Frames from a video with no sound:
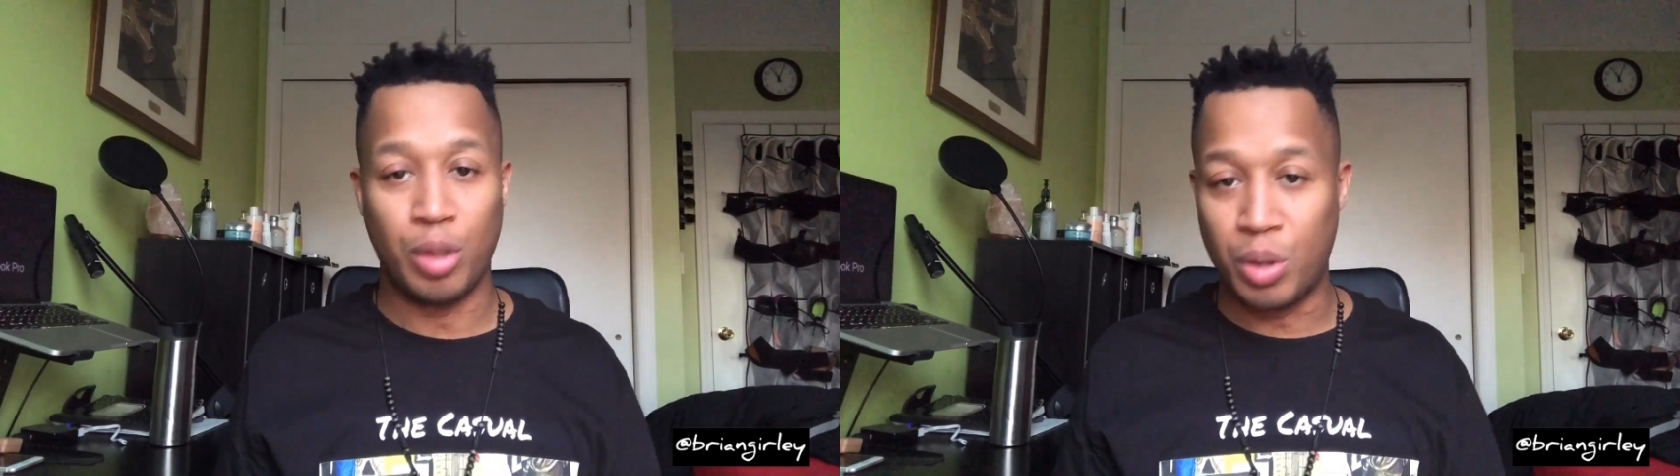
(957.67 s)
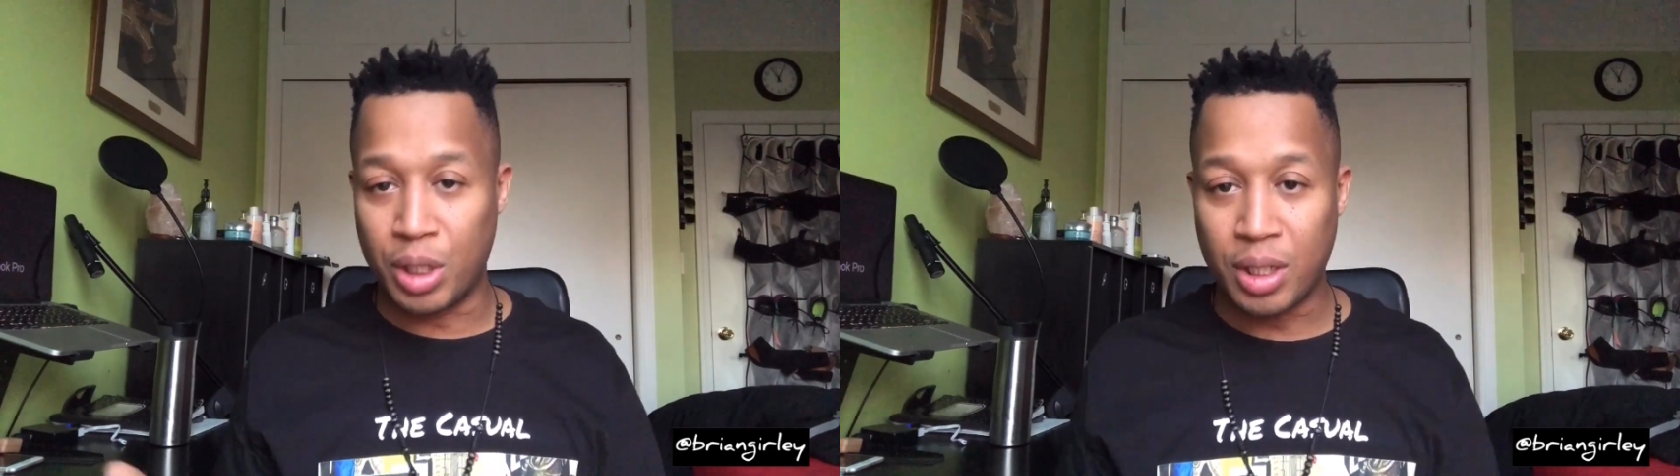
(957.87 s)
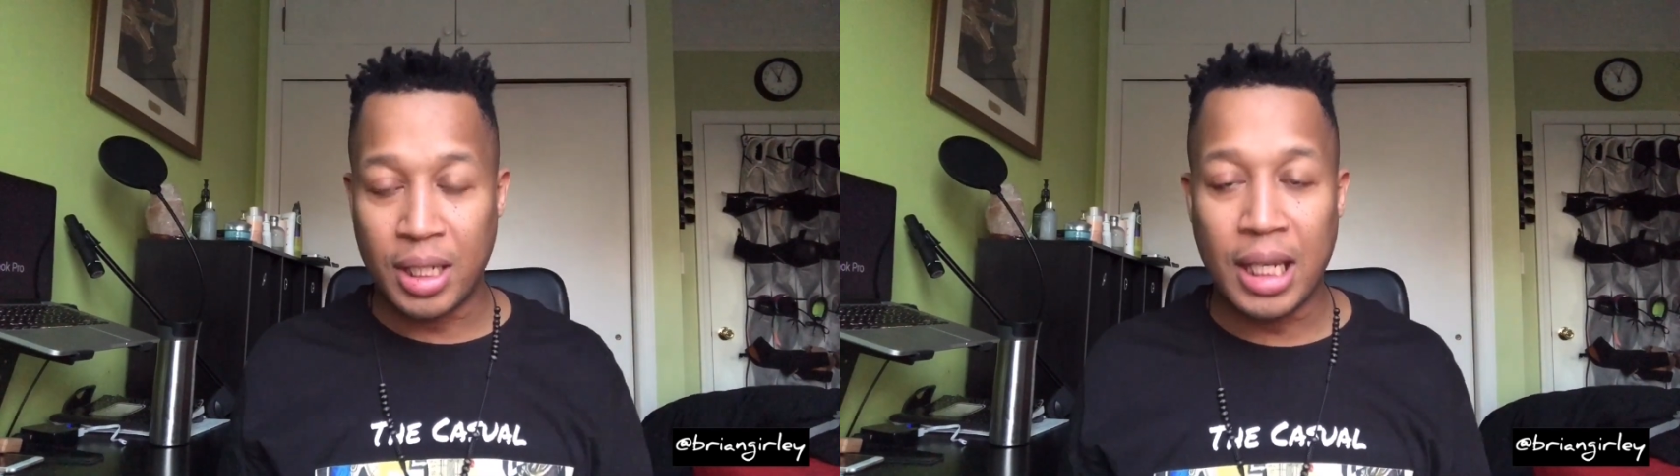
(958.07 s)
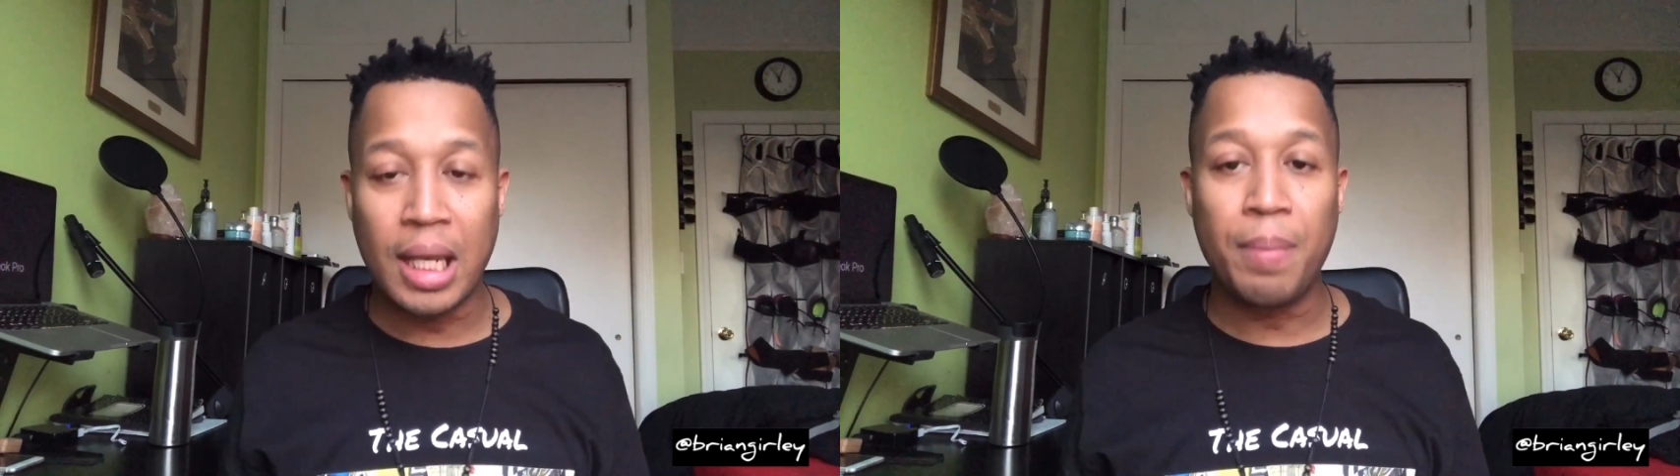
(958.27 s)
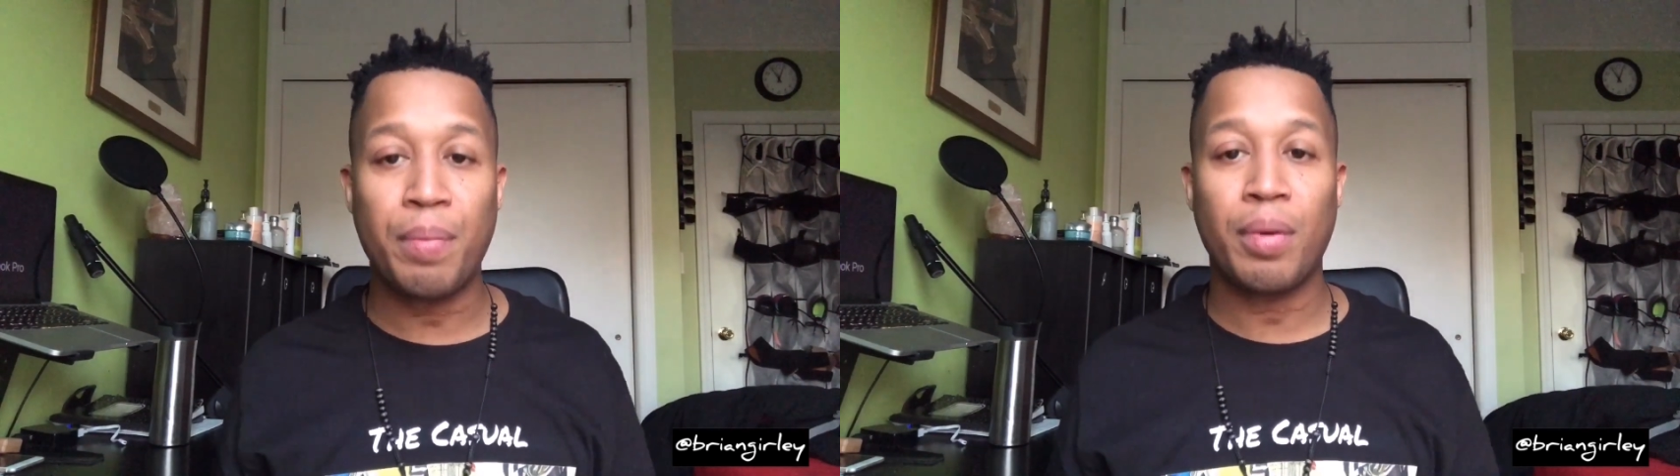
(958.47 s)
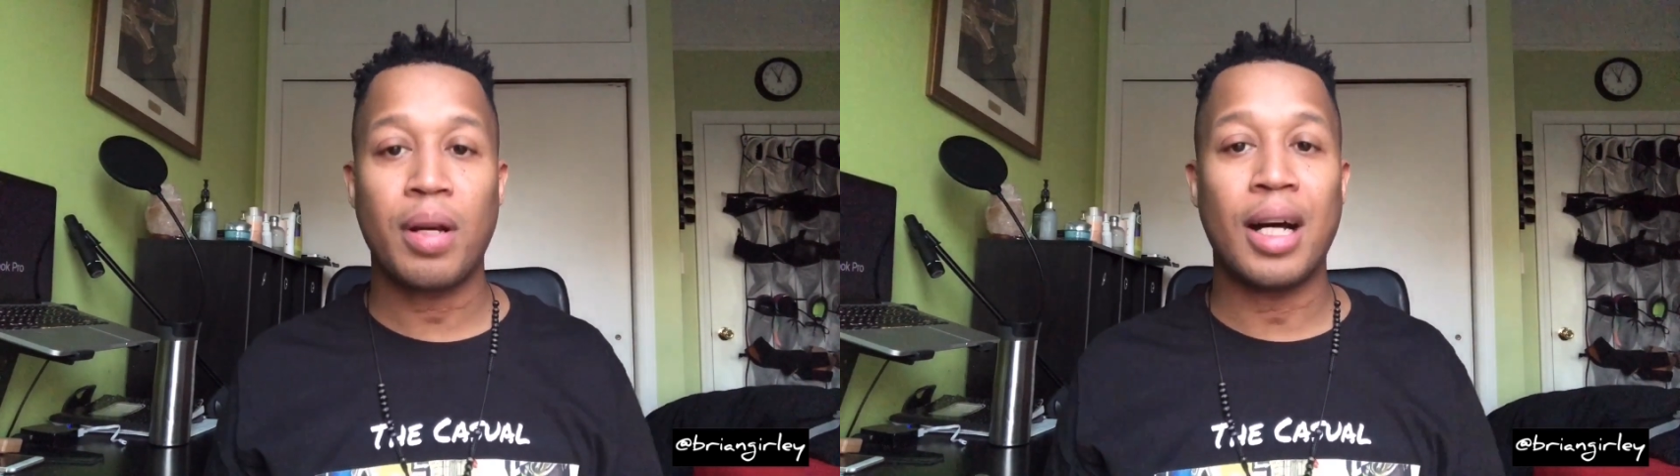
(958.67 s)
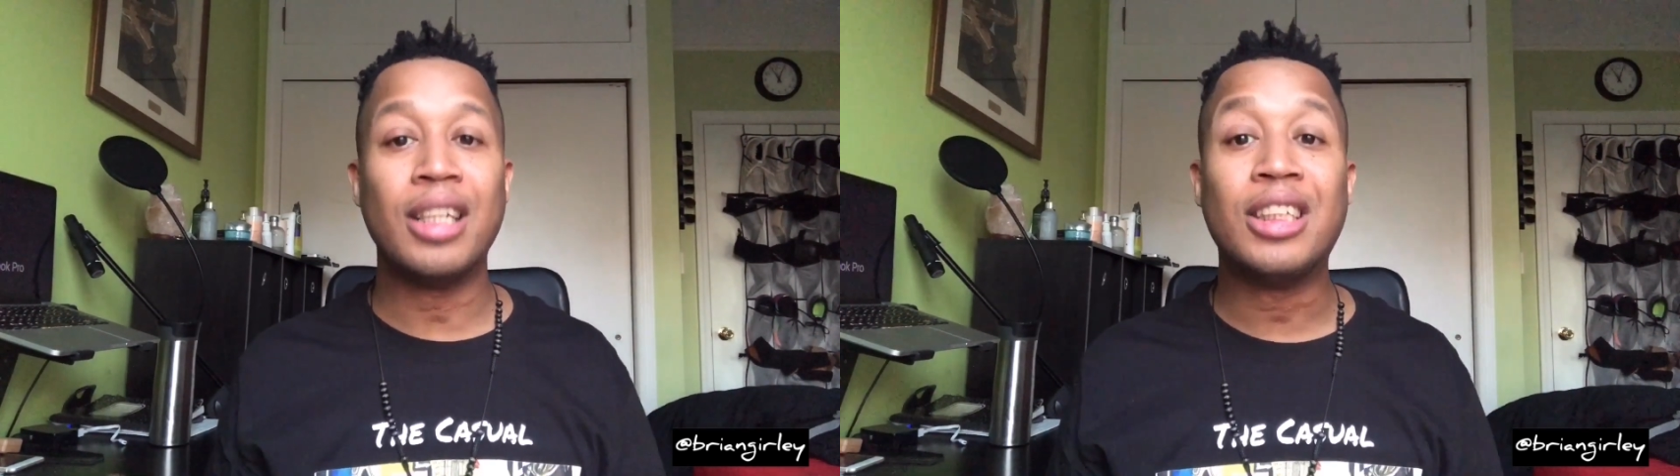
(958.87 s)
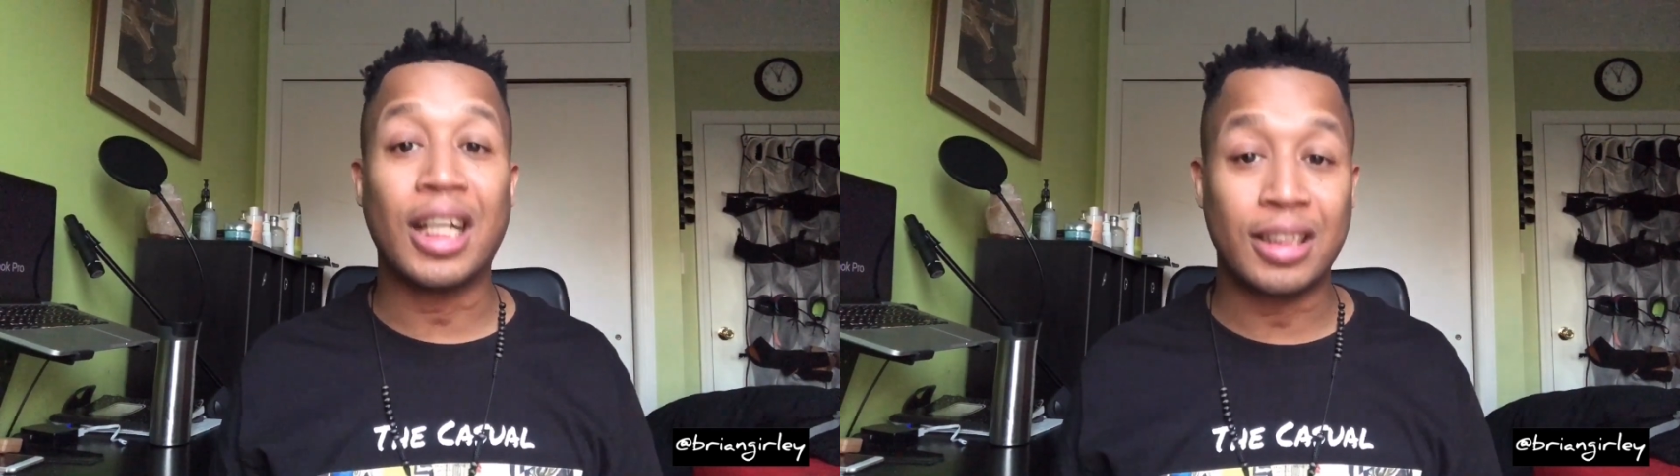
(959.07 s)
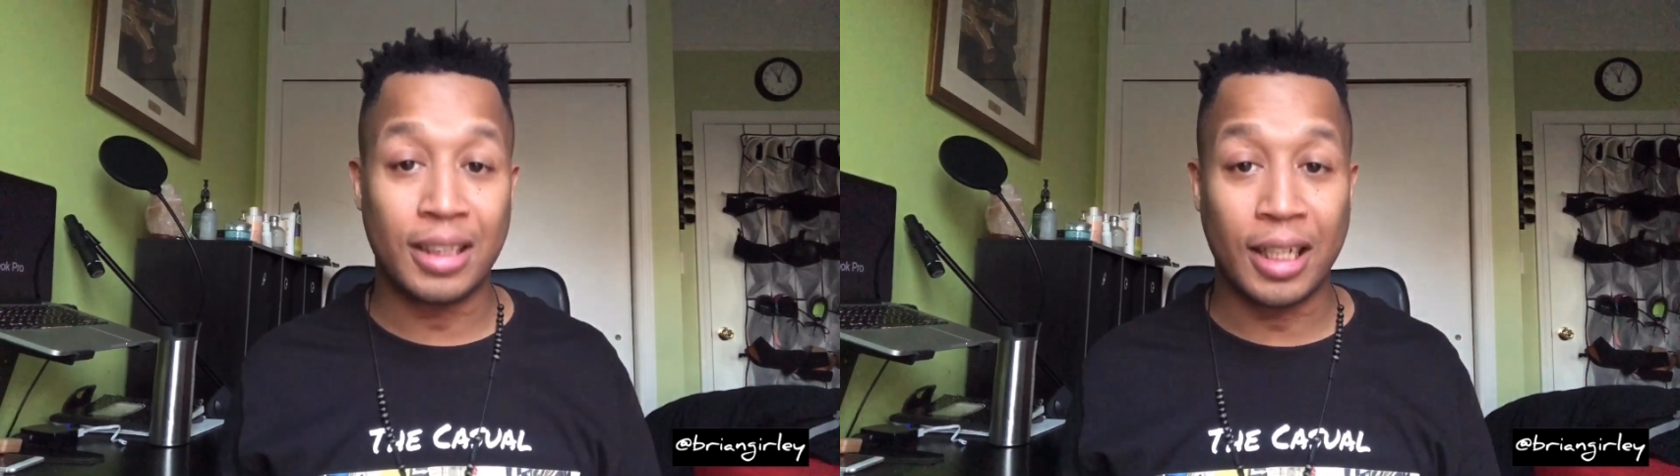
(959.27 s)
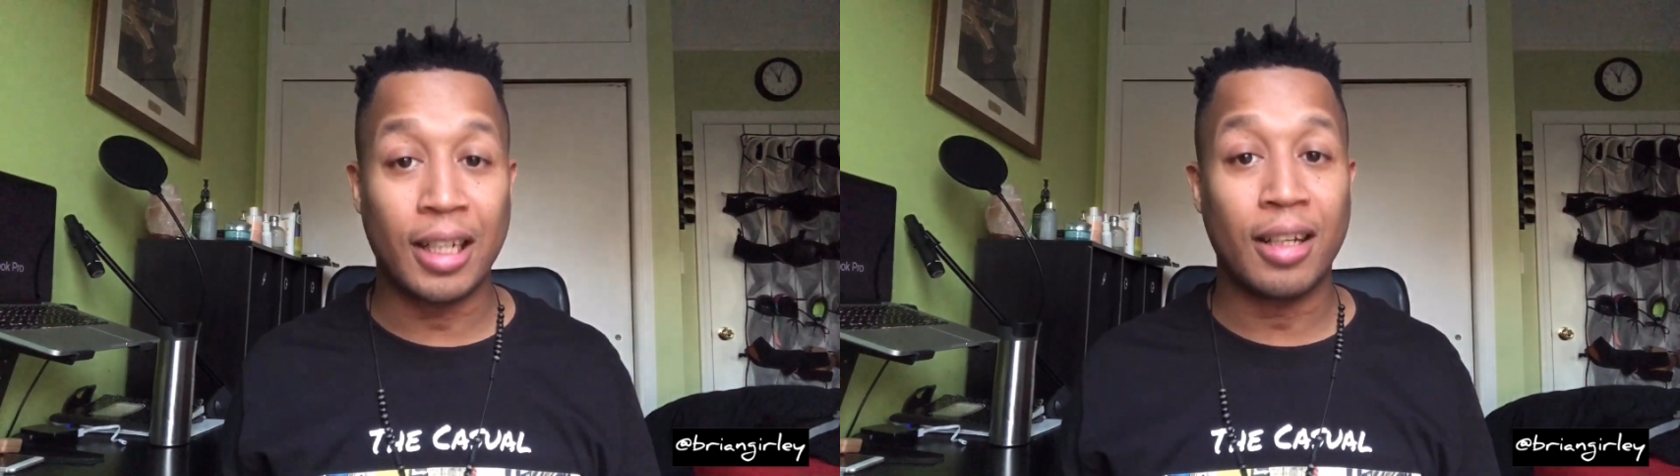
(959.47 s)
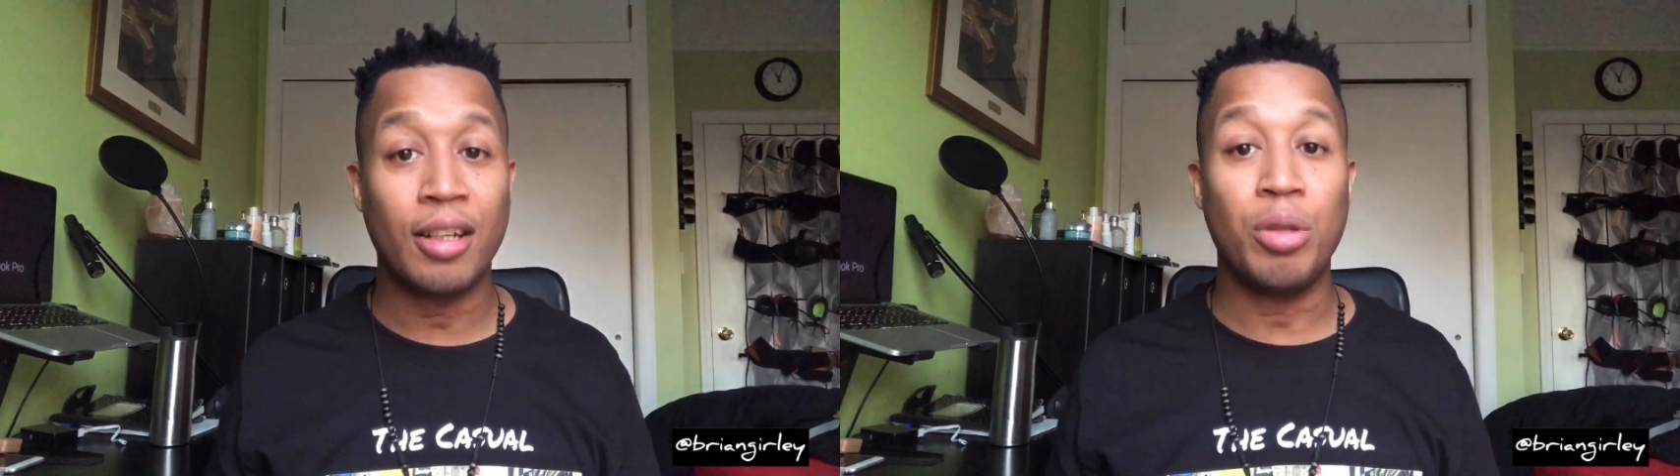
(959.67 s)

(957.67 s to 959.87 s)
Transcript: You just keep adjusting.